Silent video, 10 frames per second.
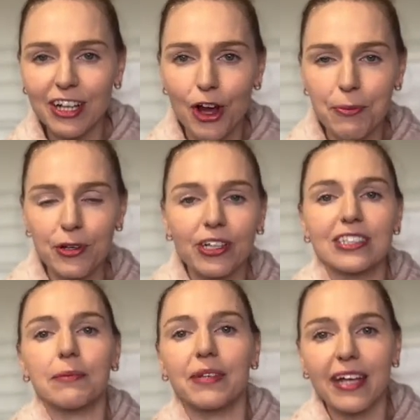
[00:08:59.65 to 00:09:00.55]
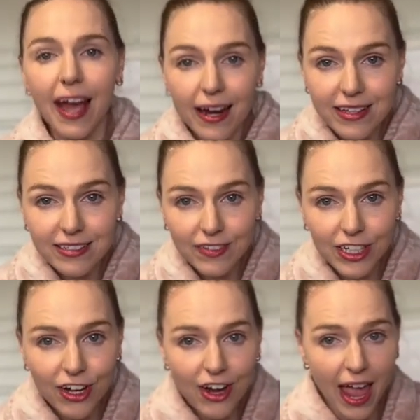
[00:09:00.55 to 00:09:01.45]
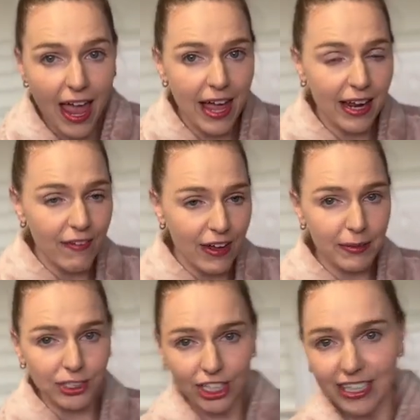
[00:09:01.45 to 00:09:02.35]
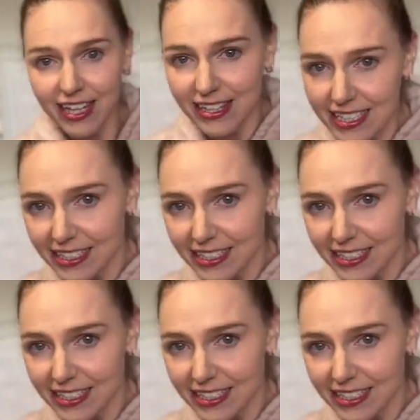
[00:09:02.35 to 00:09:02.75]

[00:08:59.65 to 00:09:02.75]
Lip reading: I hope you got something out of this video, and I recommend checking out these